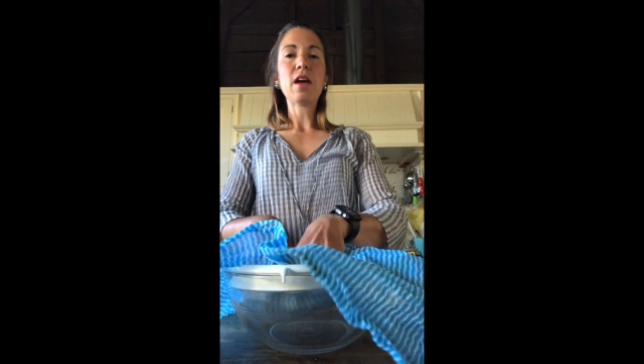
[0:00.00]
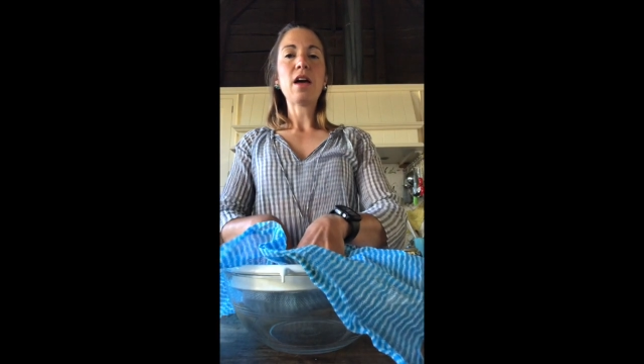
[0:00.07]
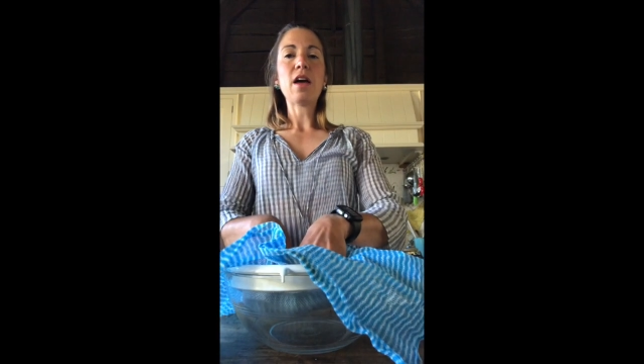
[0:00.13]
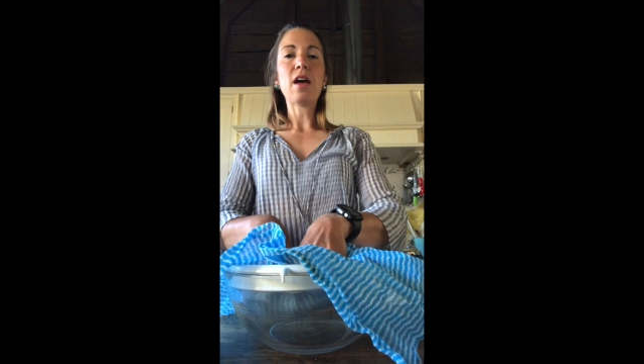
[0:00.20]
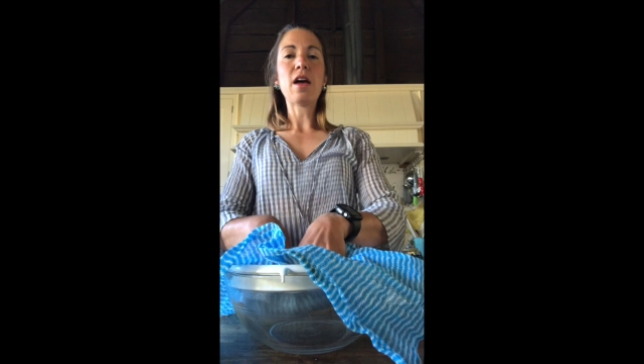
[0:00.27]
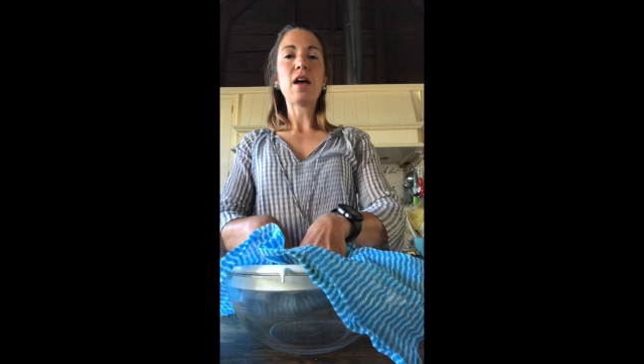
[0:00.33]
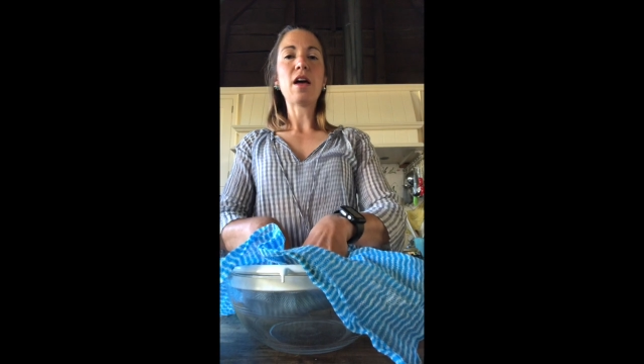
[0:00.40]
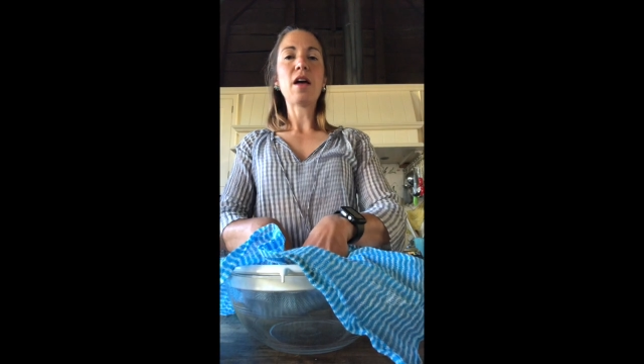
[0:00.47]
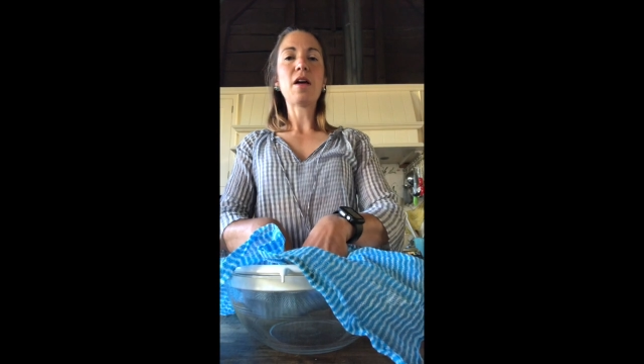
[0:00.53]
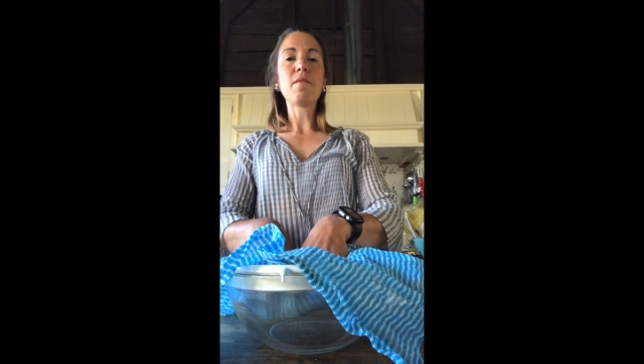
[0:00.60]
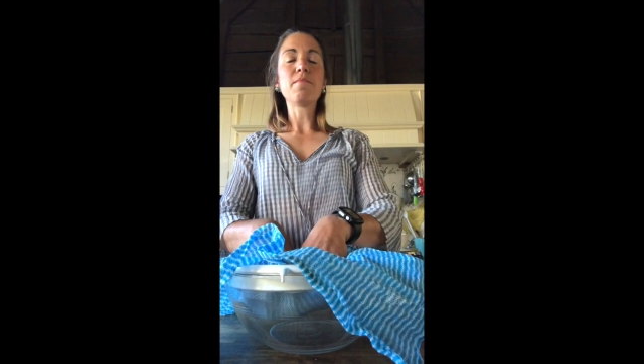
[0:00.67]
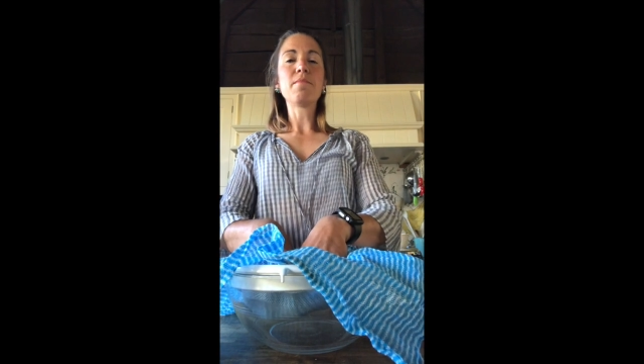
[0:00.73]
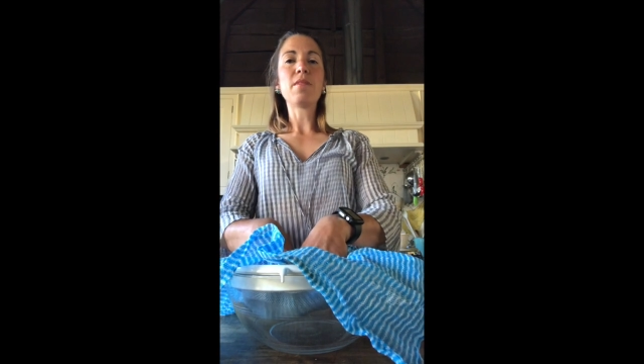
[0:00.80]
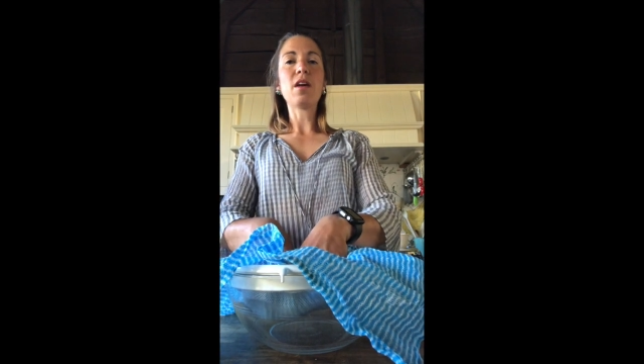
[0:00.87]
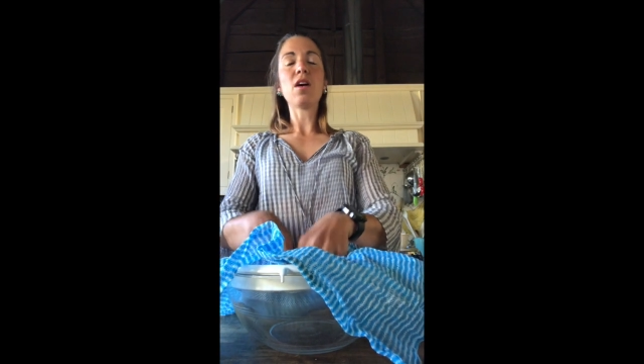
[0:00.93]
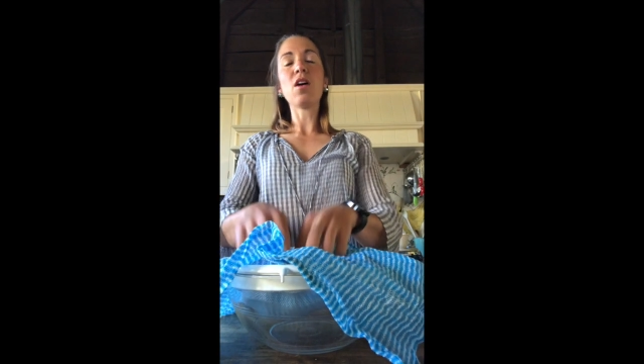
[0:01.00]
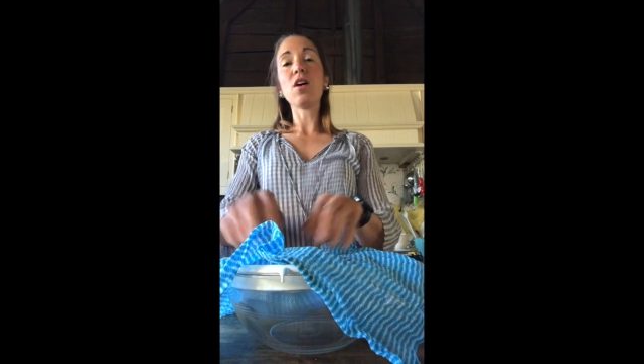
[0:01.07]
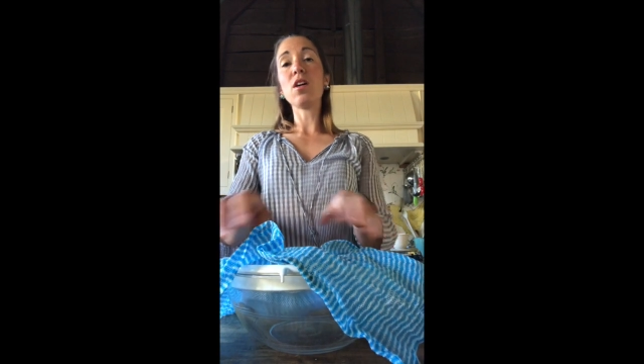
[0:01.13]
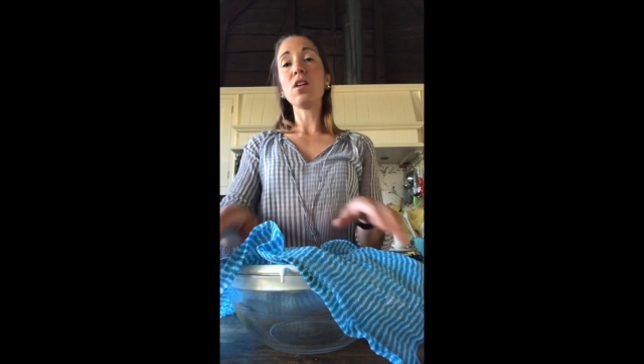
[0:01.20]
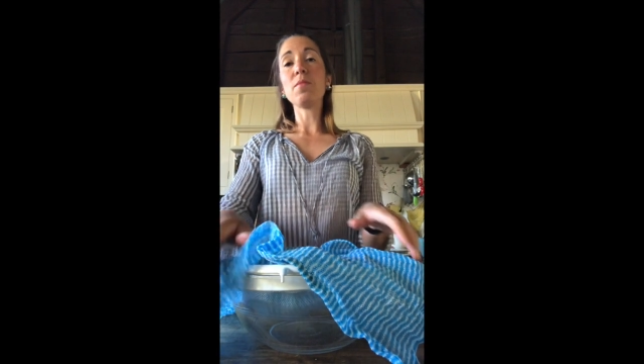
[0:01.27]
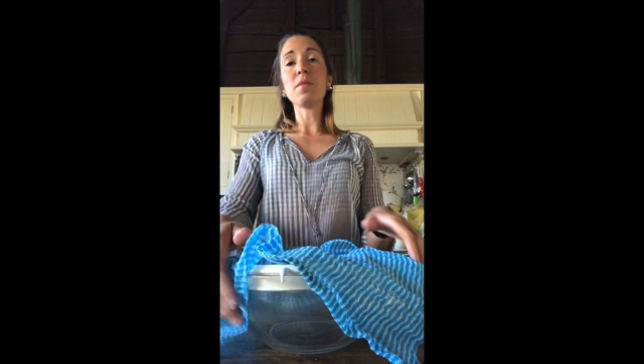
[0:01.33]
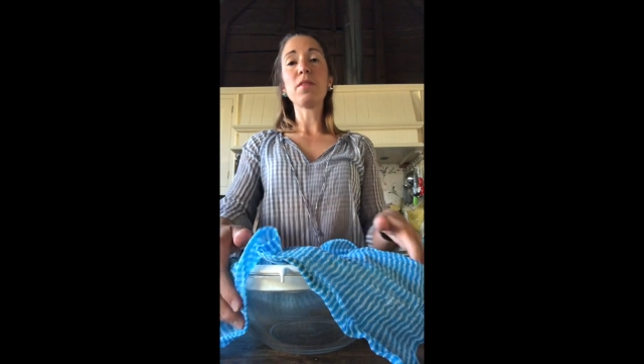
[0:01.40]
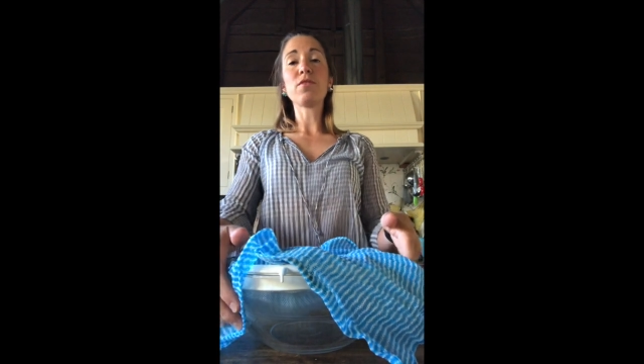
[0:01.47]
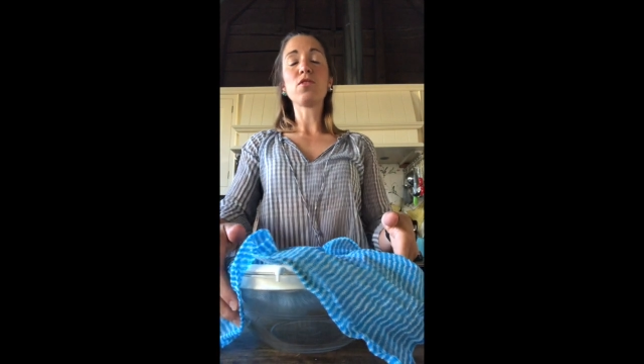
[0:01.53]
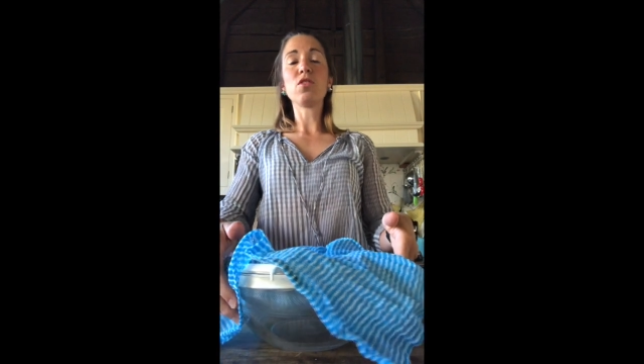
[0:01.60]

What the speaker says: At home I've